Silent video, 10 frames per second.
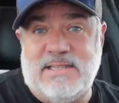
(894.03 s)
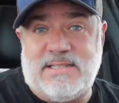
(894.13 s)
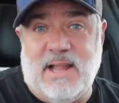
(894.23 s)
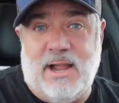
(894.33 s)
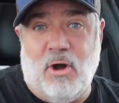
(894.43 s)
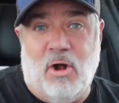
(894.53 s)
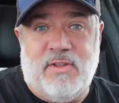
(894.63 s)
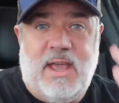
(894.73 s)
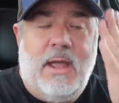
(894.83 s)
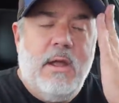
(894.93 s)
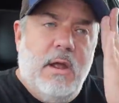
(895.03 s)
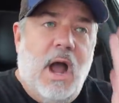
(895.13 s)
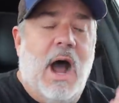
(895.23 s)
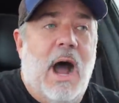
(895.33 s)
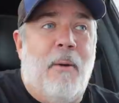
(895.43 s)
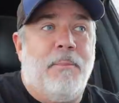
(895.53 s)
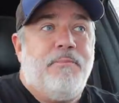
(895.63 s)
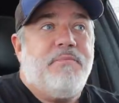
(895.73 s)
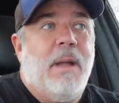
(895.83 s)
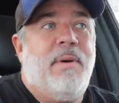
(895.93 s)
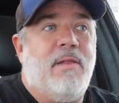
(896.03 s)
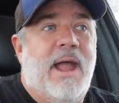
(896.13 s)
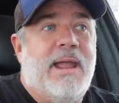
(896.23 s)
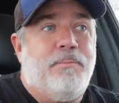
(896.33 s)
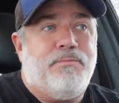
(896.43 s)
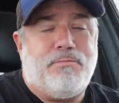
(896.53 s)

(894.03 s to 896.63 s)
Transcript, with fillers: dislike Aldi, um, but like,